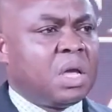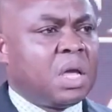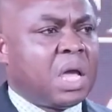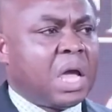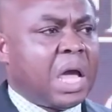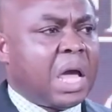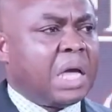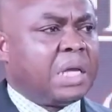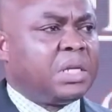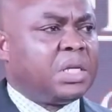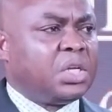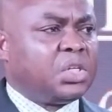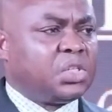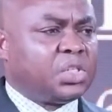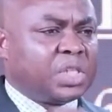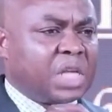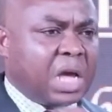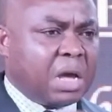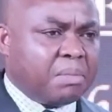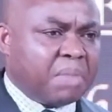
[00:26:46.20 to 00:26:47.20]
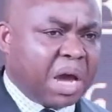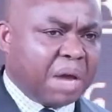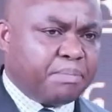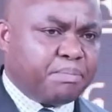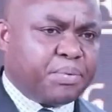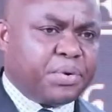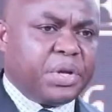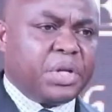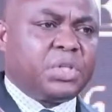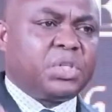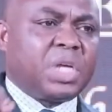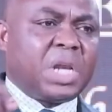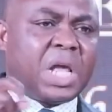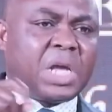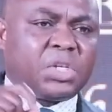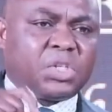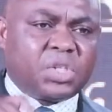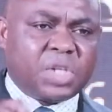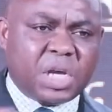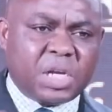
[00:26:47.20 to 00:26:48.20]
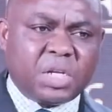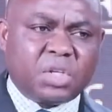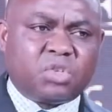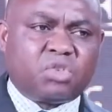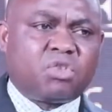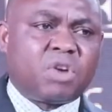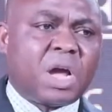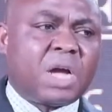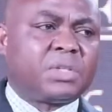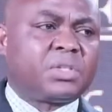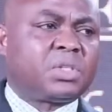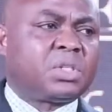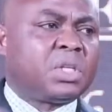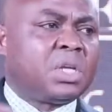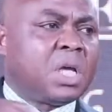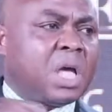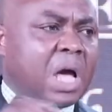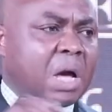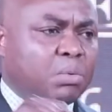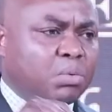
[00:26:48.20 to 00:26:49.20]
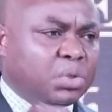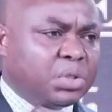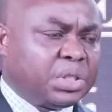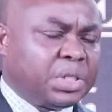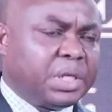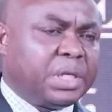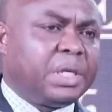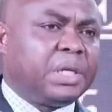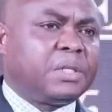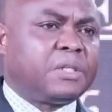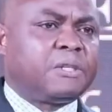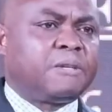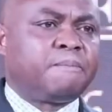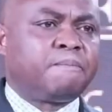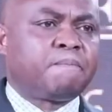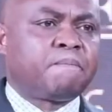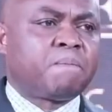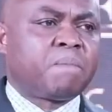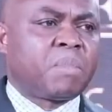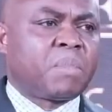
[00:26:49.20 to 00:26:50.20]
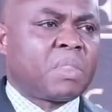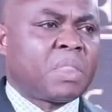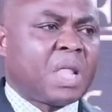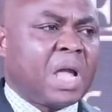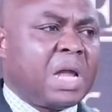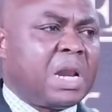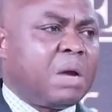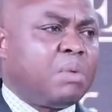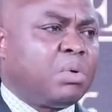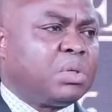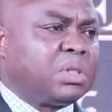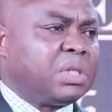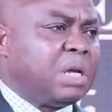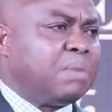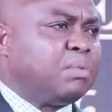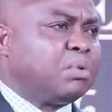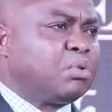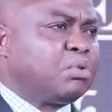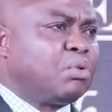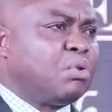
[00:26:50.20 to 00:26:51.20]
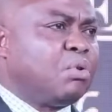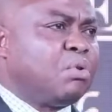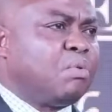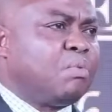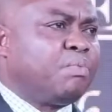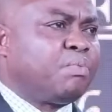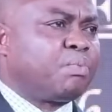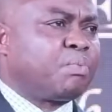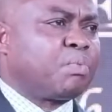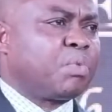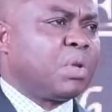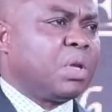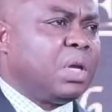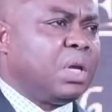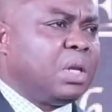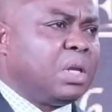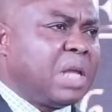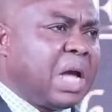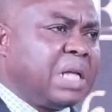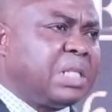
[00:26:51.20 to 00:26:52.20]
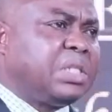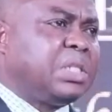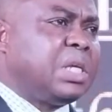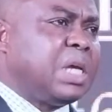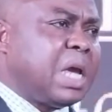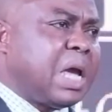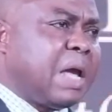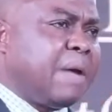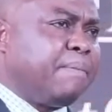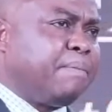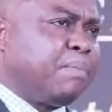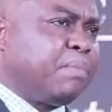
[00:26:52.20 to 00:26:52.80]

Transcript: And each time I preach and I share the tracts, I would tick it. And I was able to, that year,